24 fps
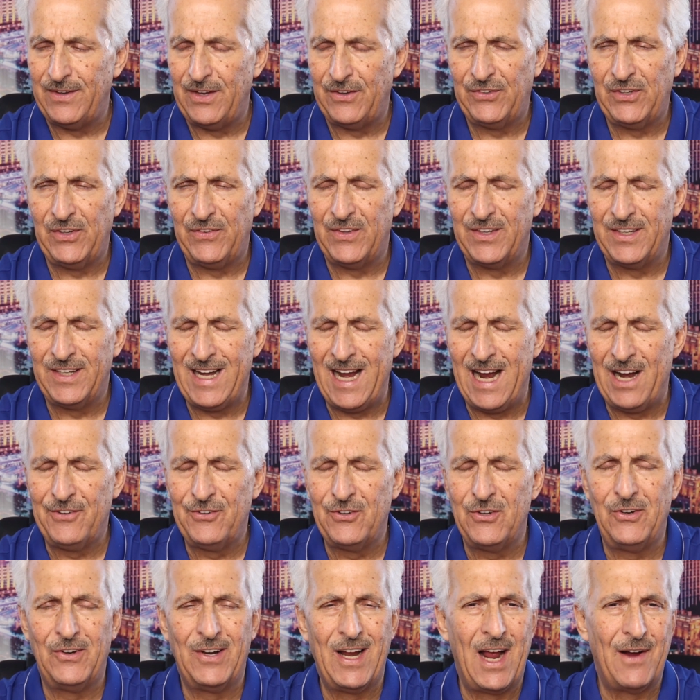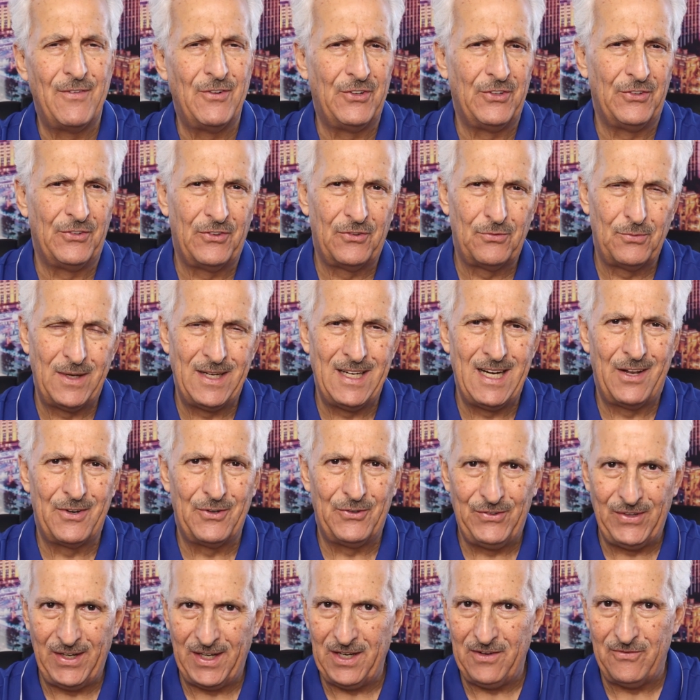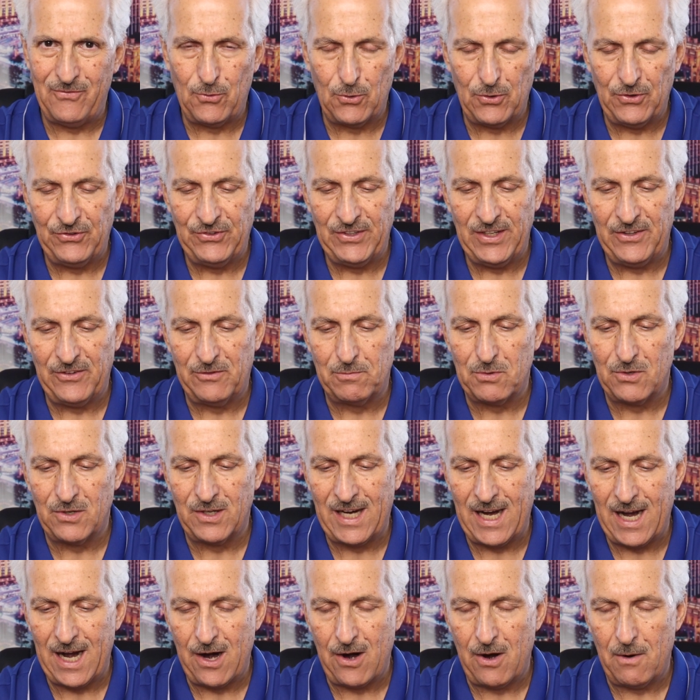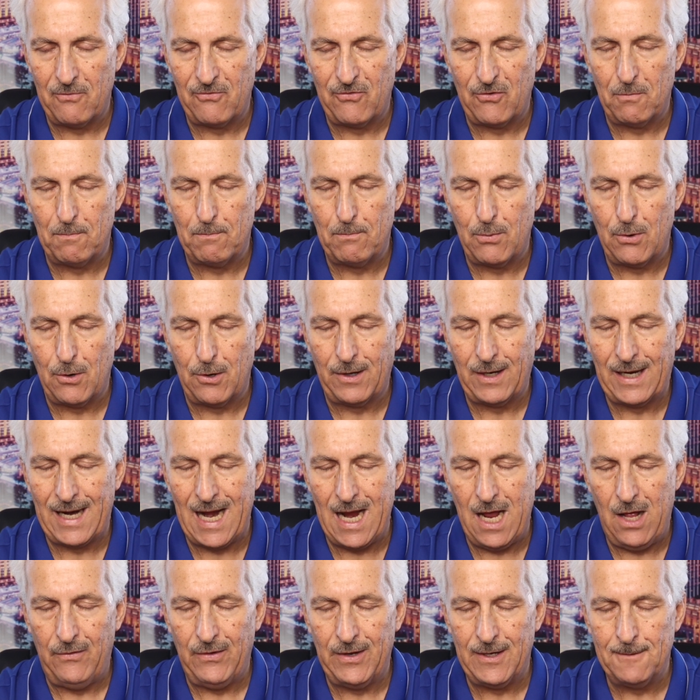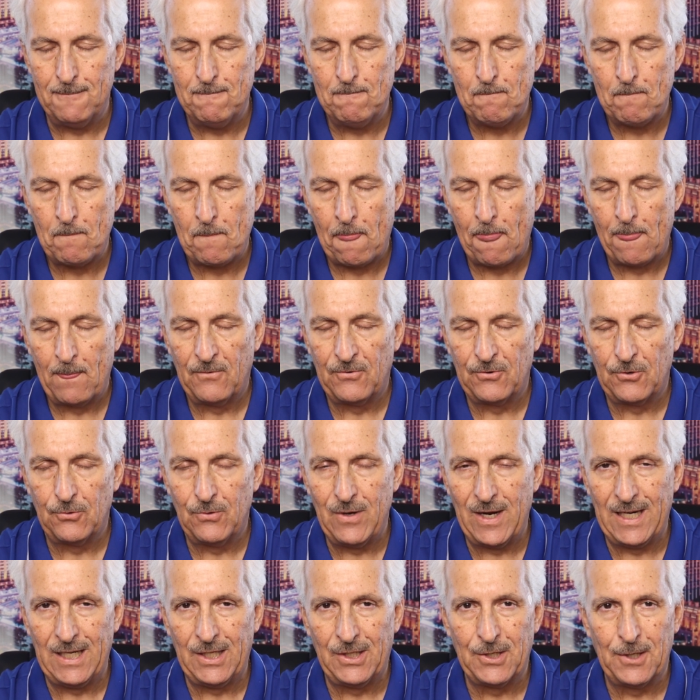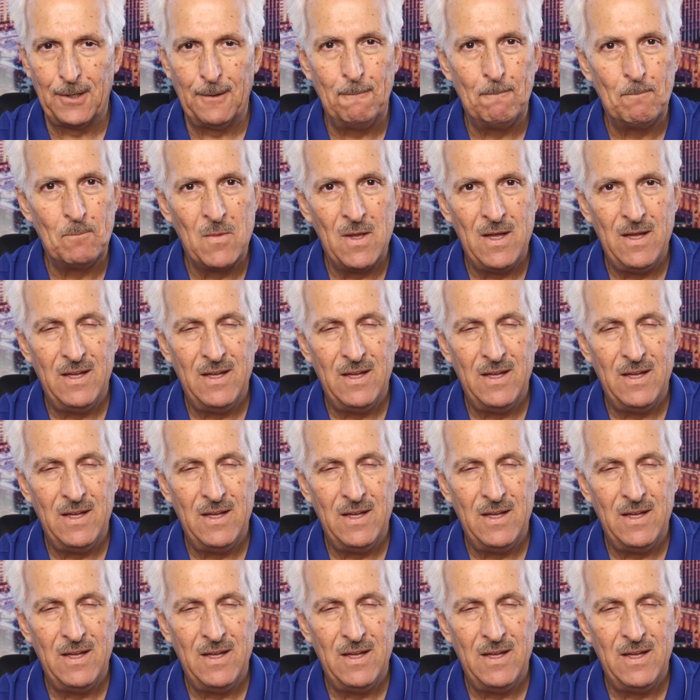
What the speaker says: they said the national average is $3.84 per gallon for regular.